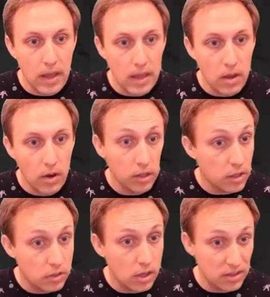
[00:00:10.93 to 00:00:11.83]

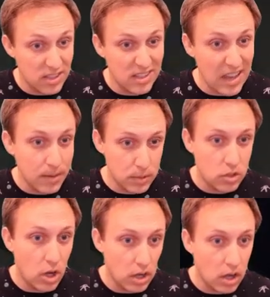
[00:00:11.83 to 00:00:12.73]

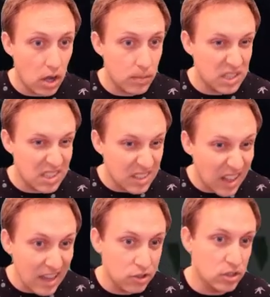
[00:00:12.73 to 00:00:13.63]
ar.snap.com
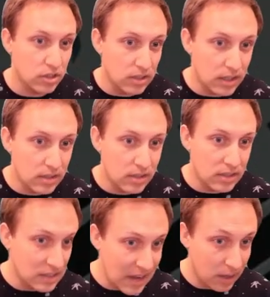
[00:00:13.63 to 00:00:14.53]
slash
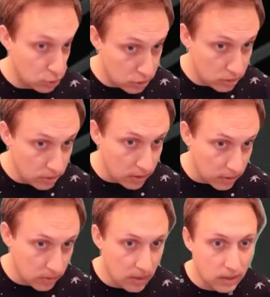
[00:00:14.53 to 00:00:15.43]
lens dash
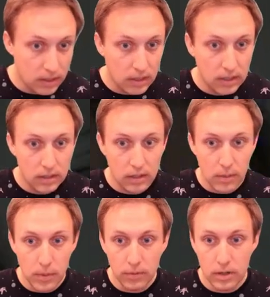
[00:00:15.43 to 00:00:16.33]
studio and
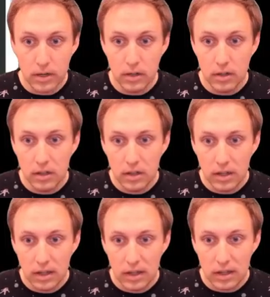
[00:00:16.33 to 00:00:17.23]
come over here
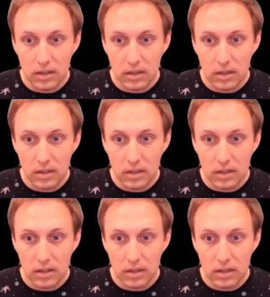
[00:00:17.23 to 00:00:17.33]
and